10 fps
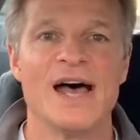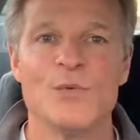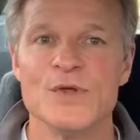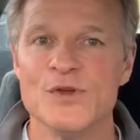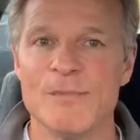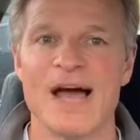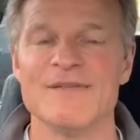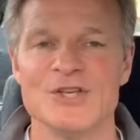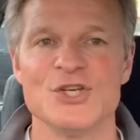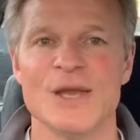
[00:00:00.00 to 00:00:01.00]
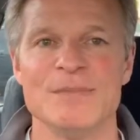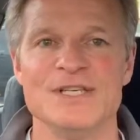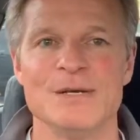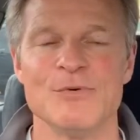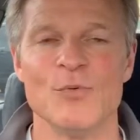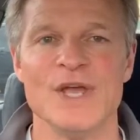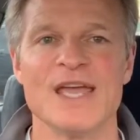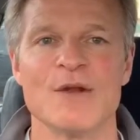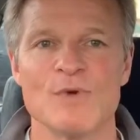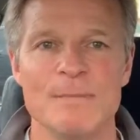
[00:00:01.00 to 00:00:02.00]
with your Mind of a Champion tip of the
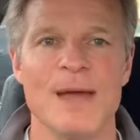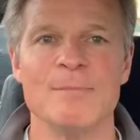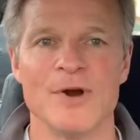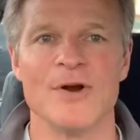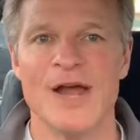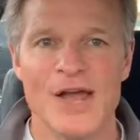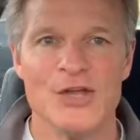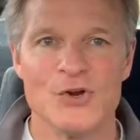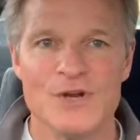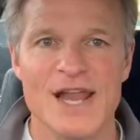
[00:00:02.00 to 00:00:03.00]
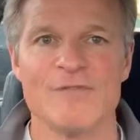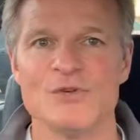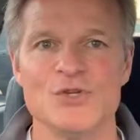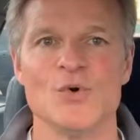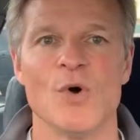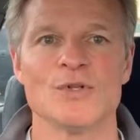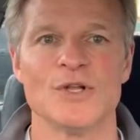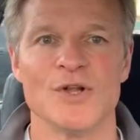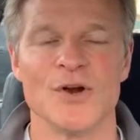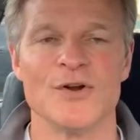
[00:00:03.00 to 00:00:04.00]
week. And remember, you're never too old to
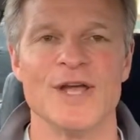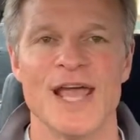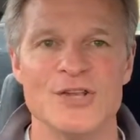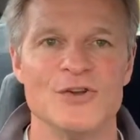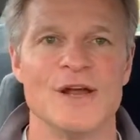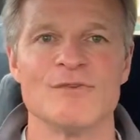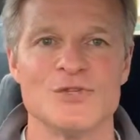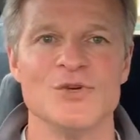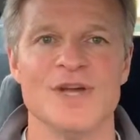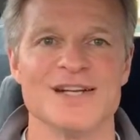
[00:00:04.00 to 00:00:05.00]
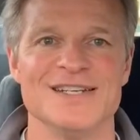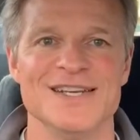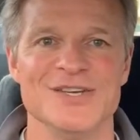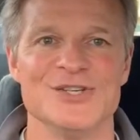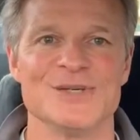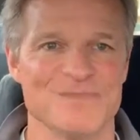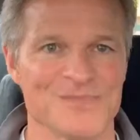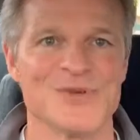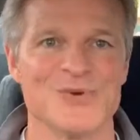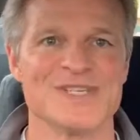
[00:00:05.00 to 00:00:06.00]
learn and you're never too young to teach.
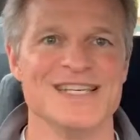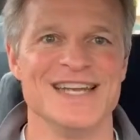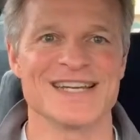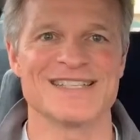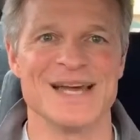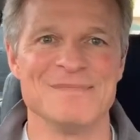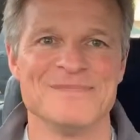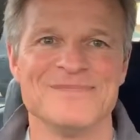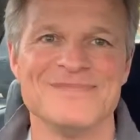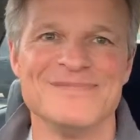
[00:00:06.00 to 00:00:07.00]
We'll see you next time.